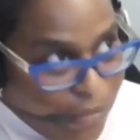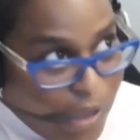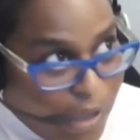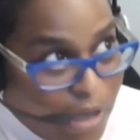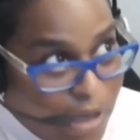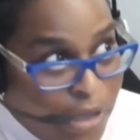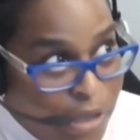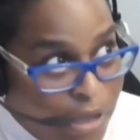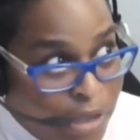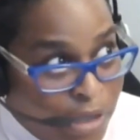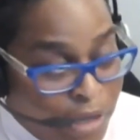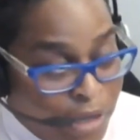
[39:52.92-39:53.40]

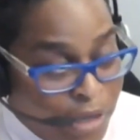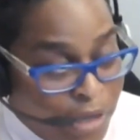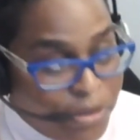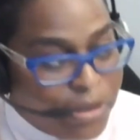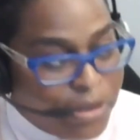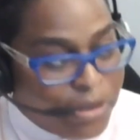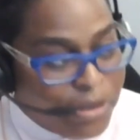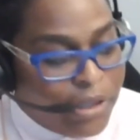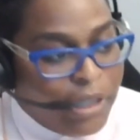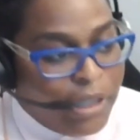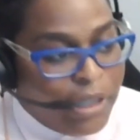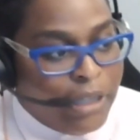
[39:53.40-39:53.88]
Another
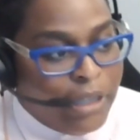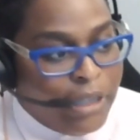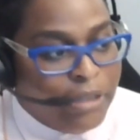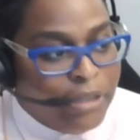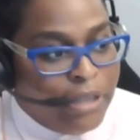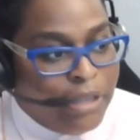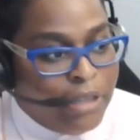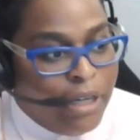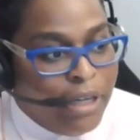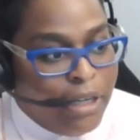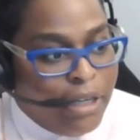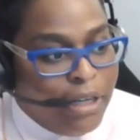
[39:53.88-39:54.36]
thing
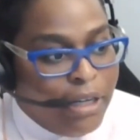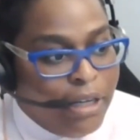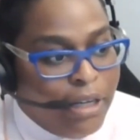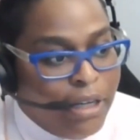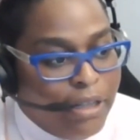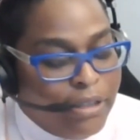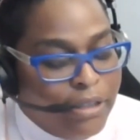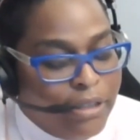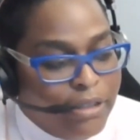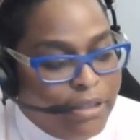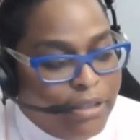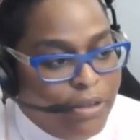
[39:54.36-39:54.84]
that
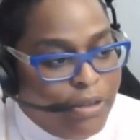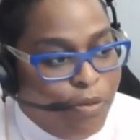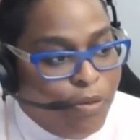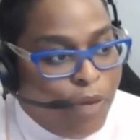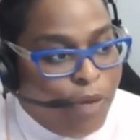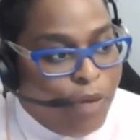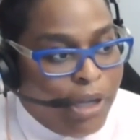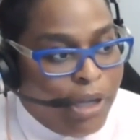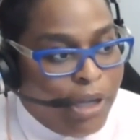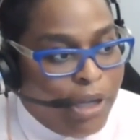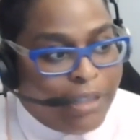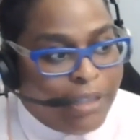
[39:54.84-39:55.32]

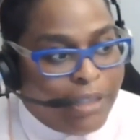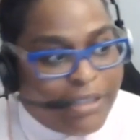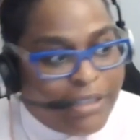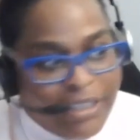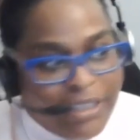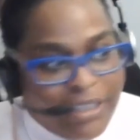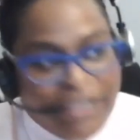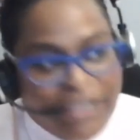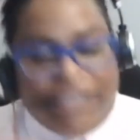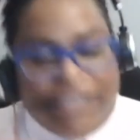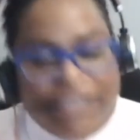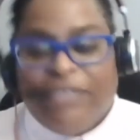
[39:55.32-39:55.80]
while I
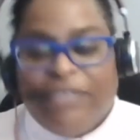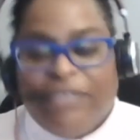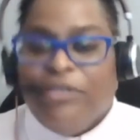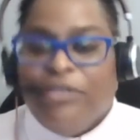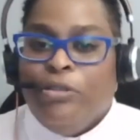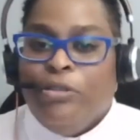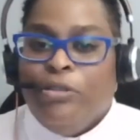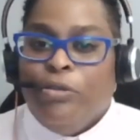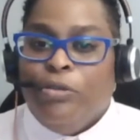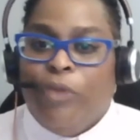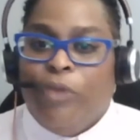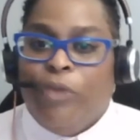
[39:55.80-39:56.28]
see these
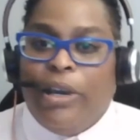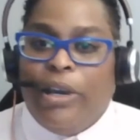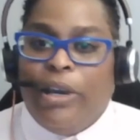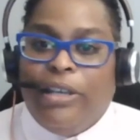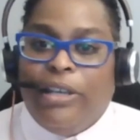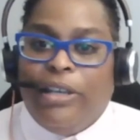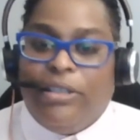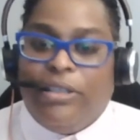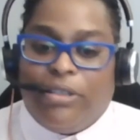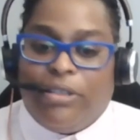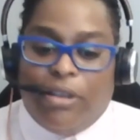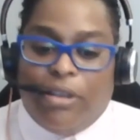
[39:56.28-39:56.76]
new
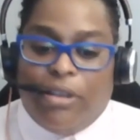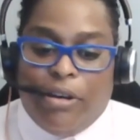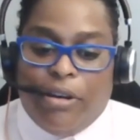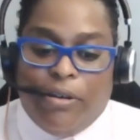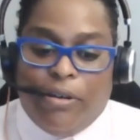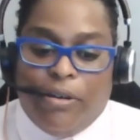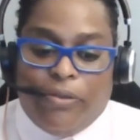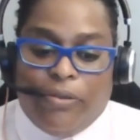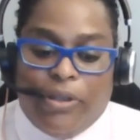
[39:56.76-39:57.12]
ways of